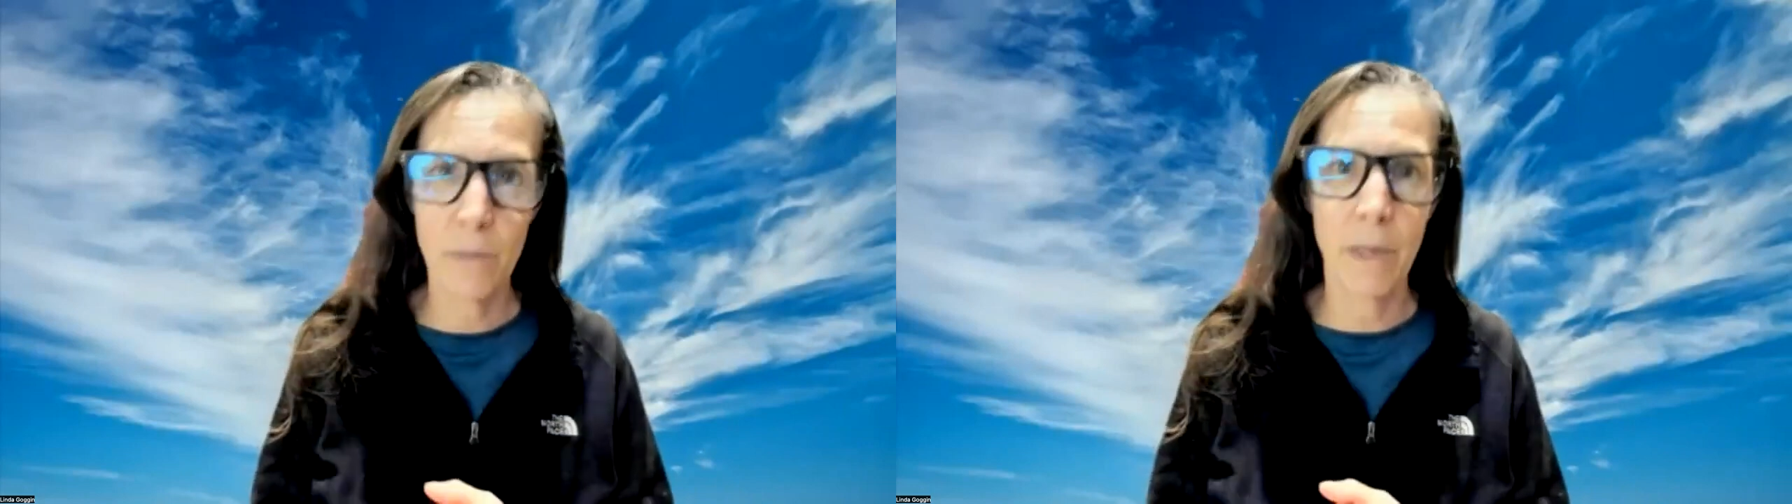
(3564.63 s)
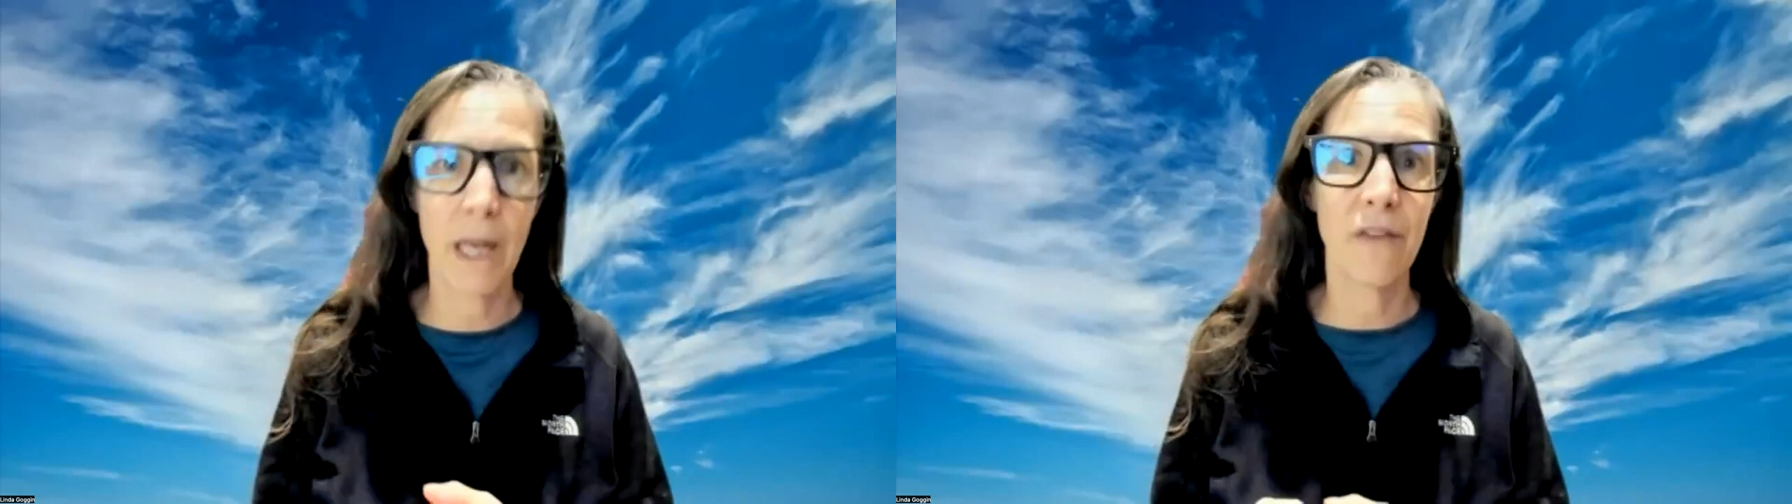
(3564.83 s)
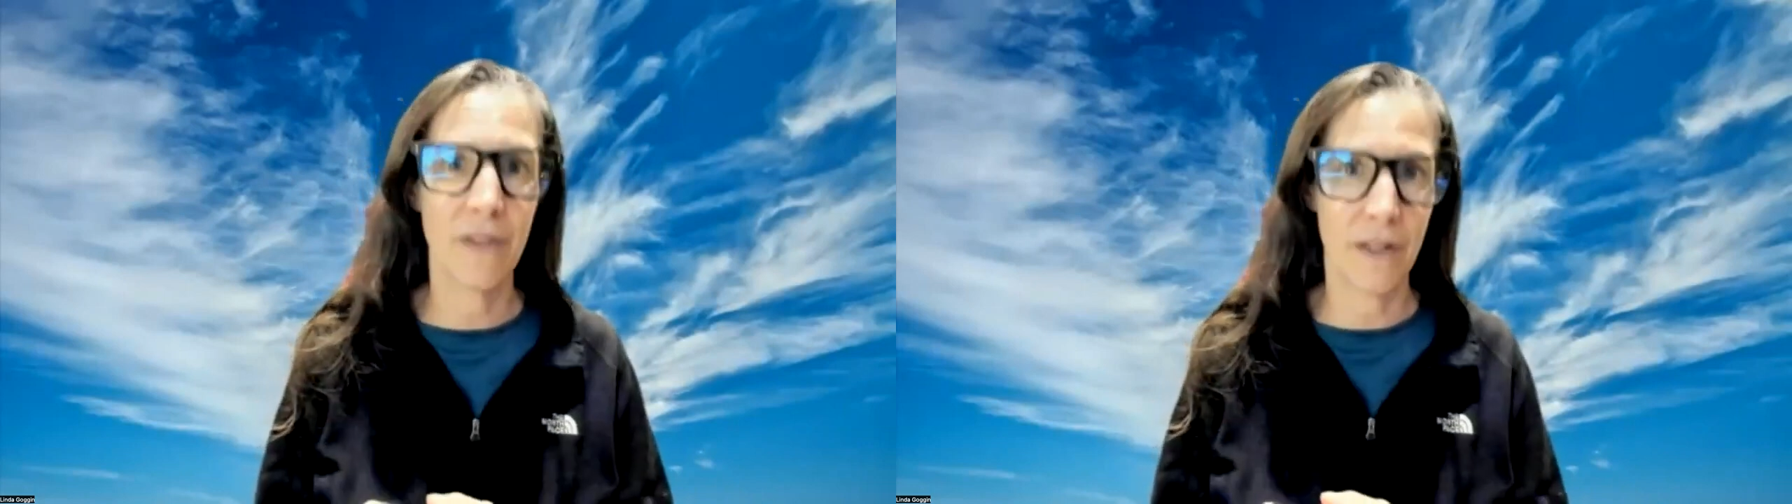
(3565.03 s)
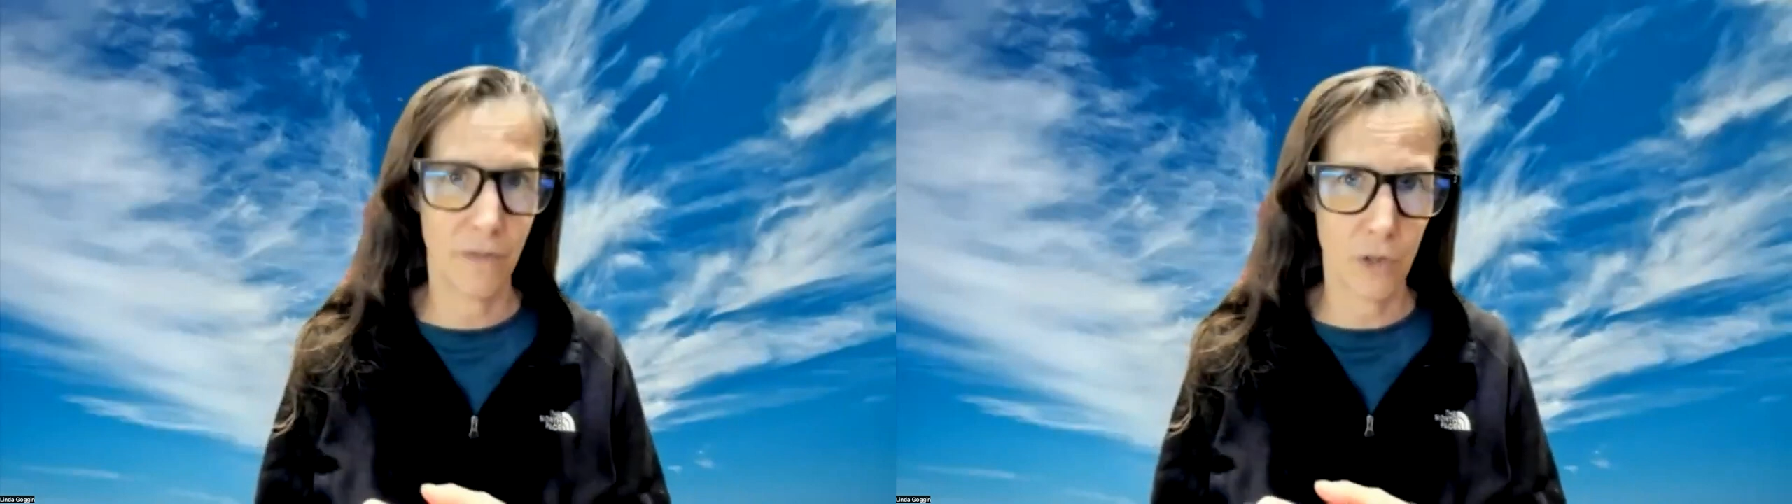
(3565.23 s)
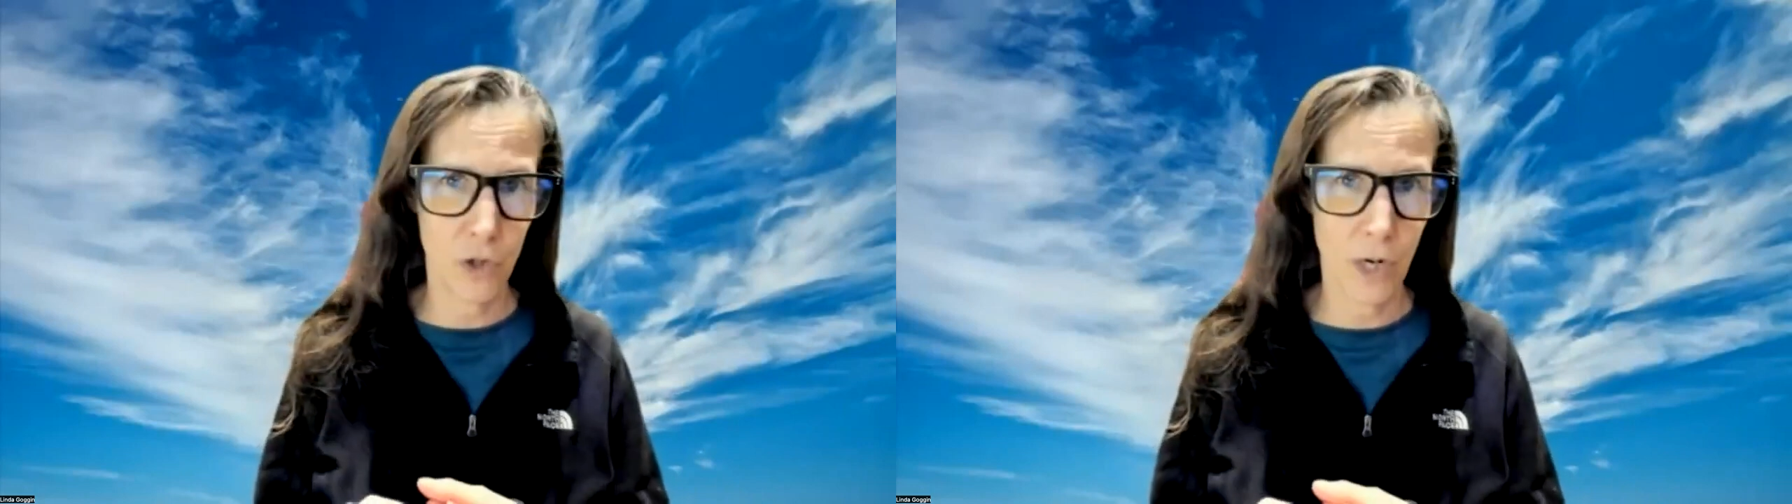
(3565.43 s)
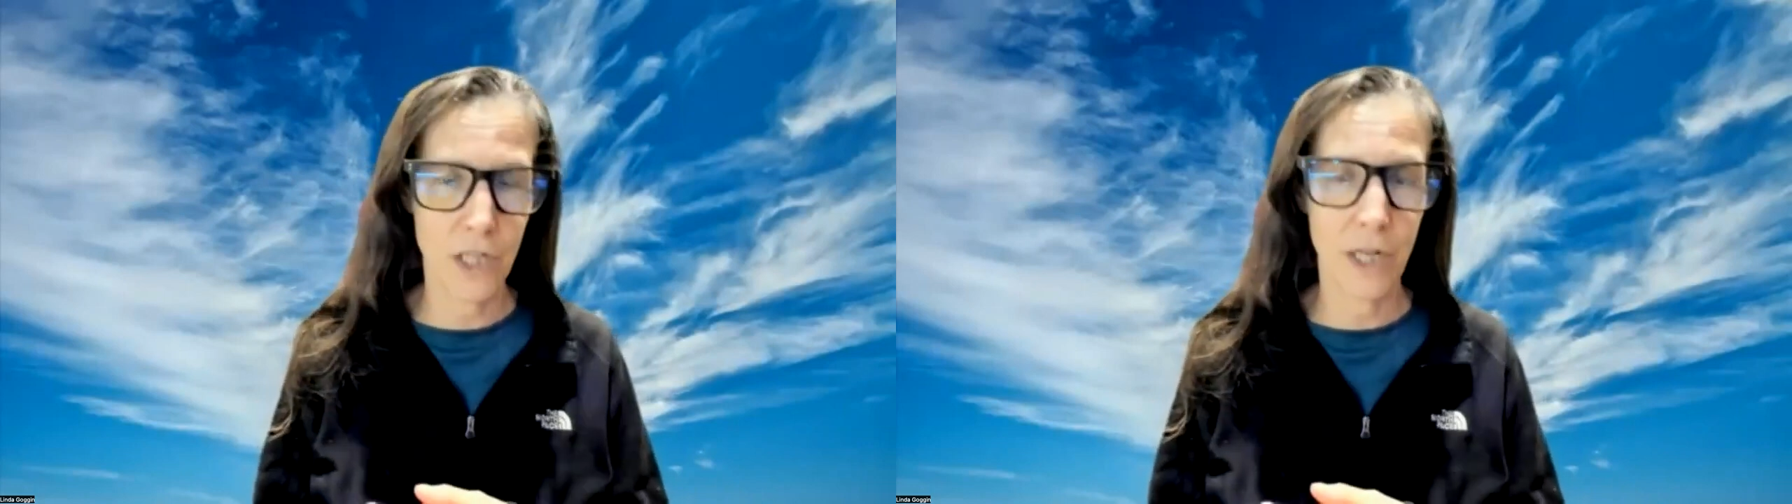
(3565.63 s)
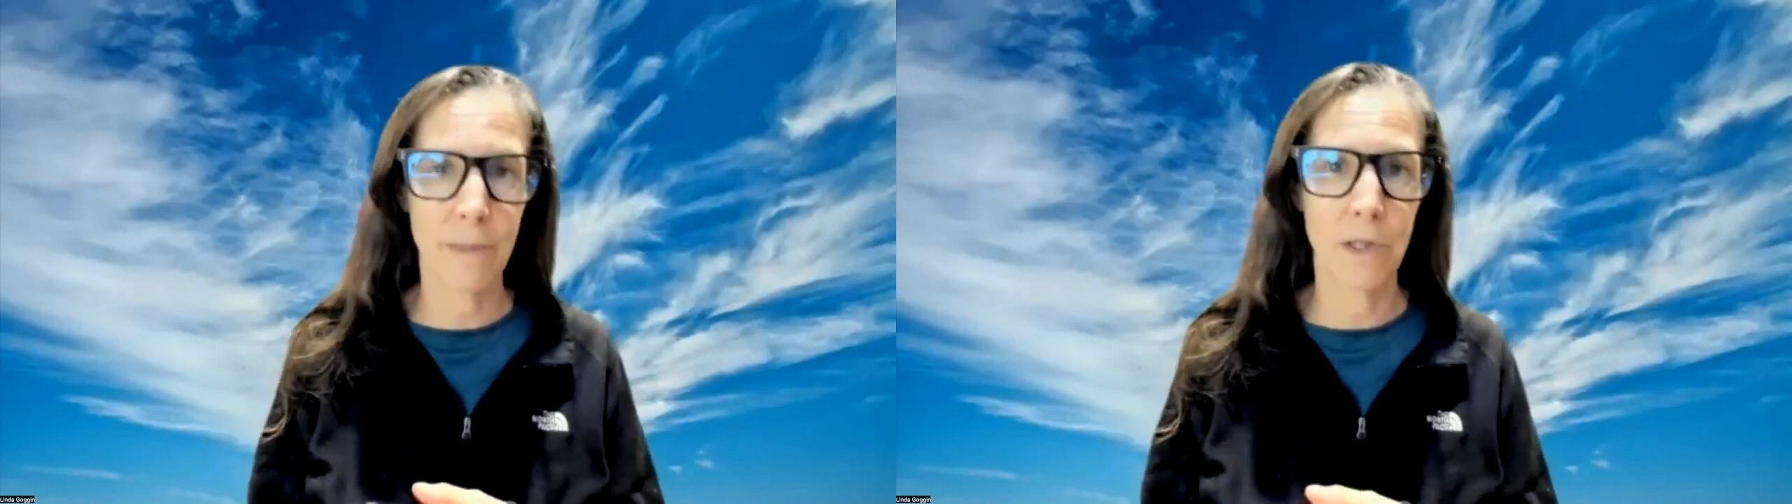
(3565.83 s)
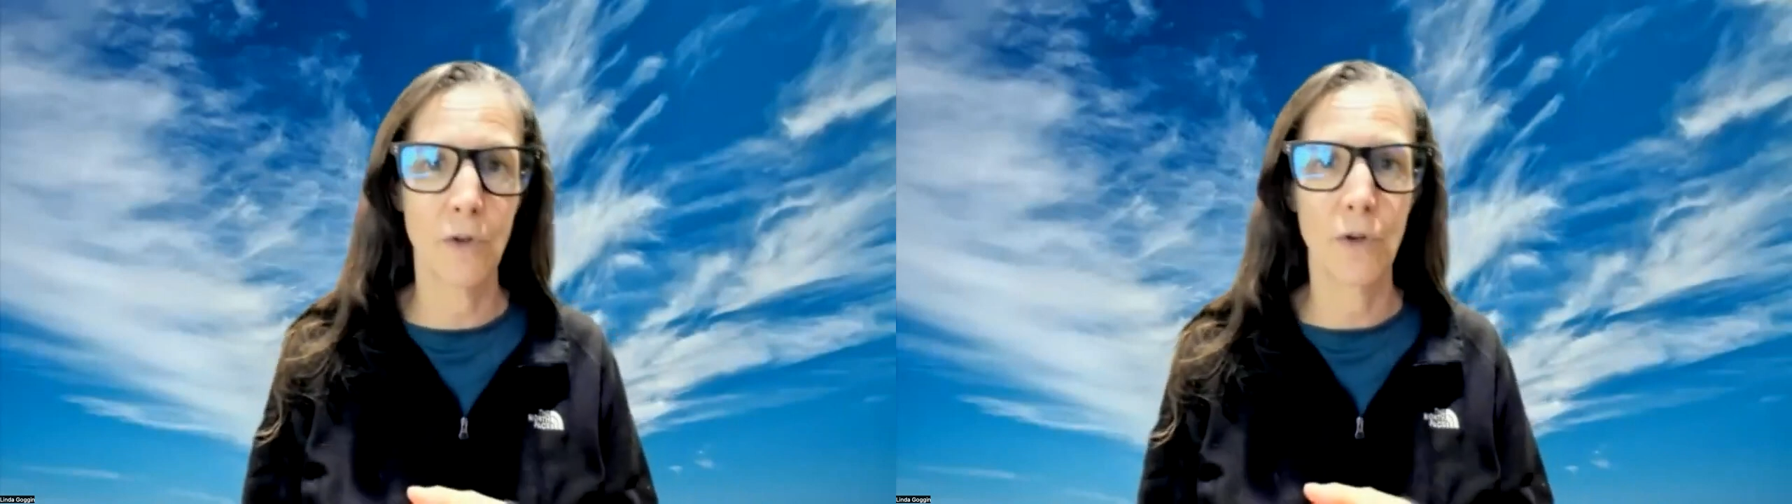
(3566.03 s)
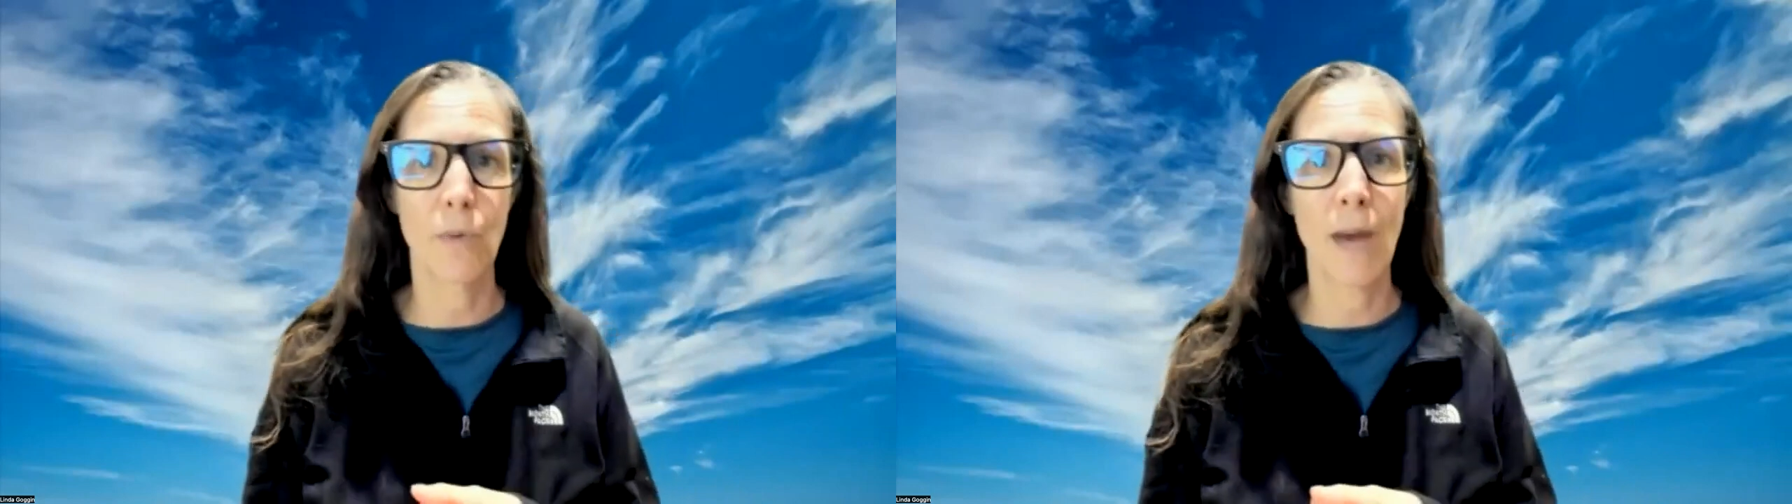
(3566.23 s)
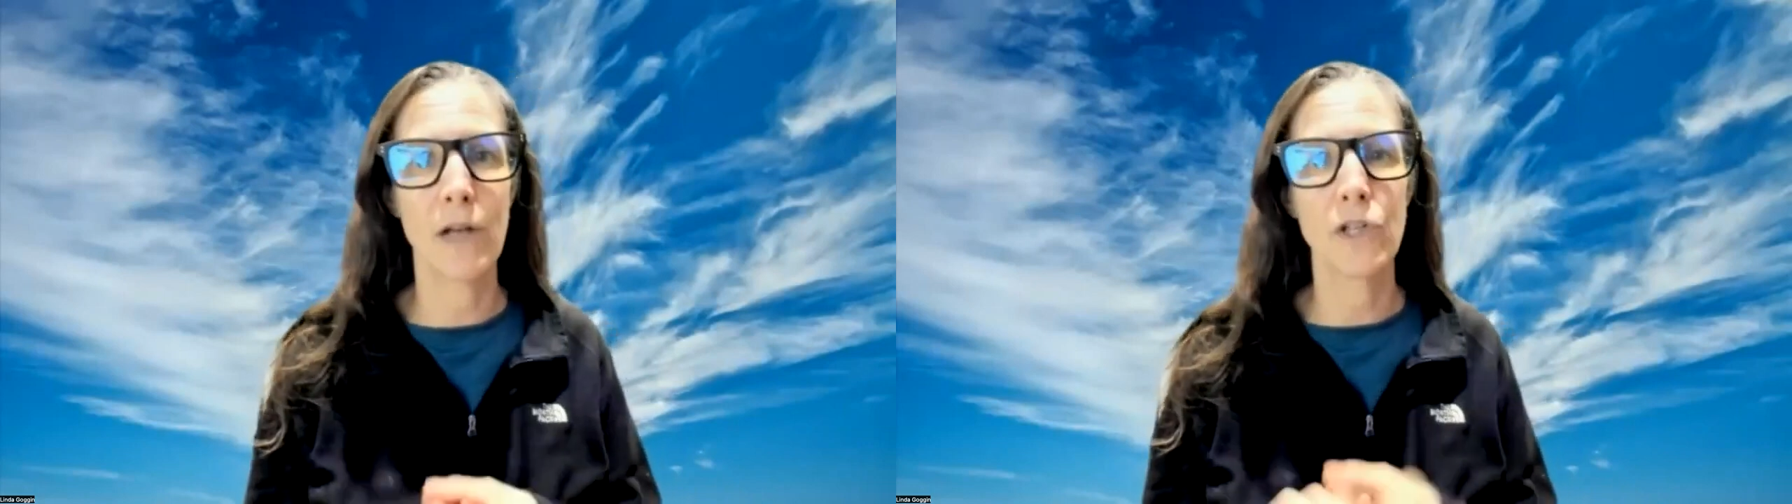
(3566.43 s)
benefit for trigeminal
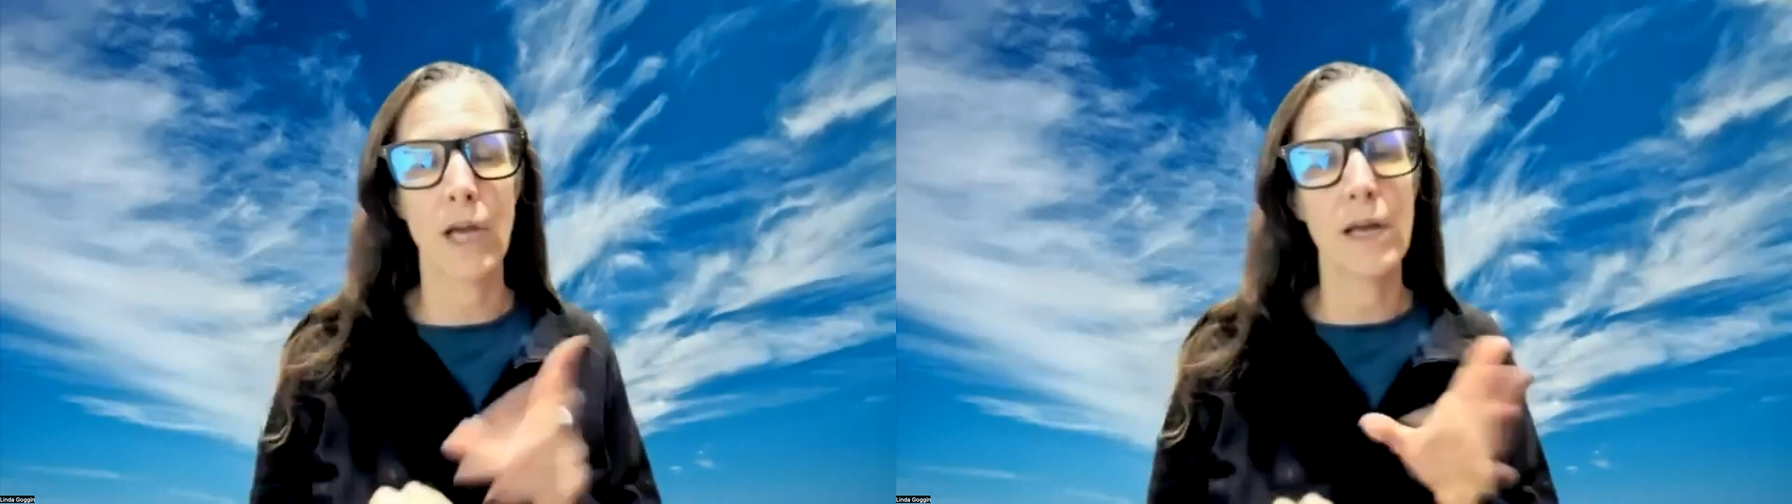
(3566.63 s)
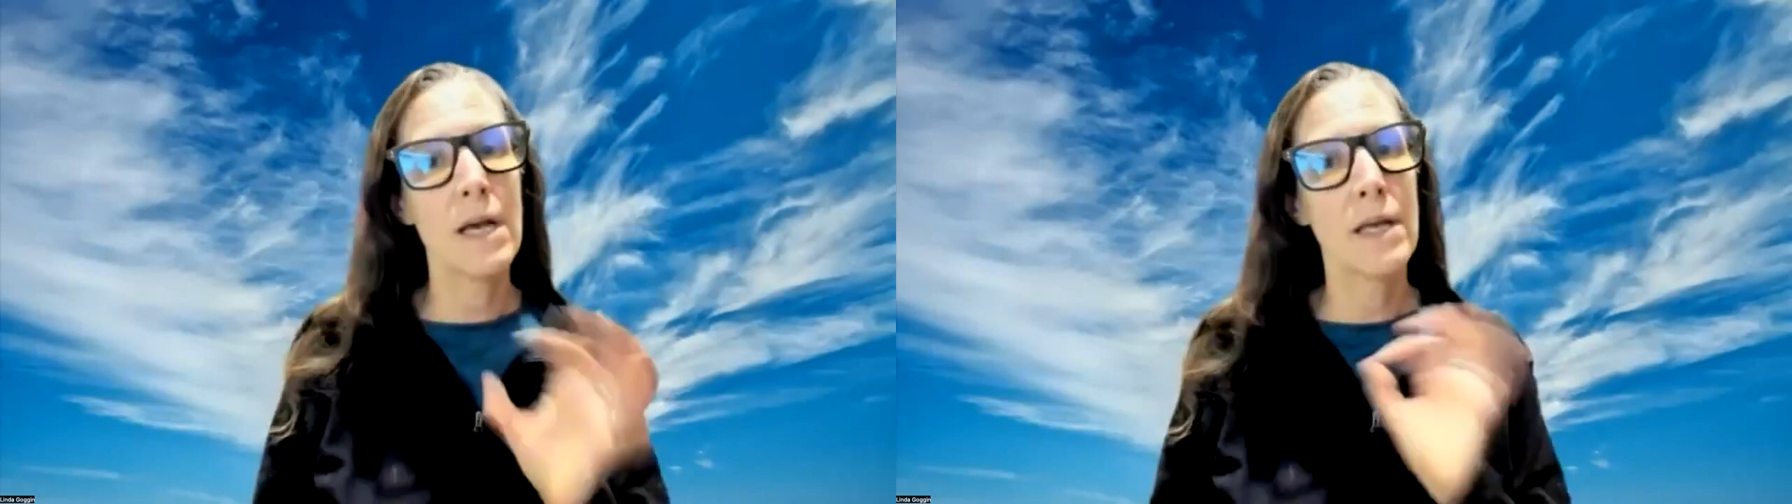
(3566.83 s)
neuralgia.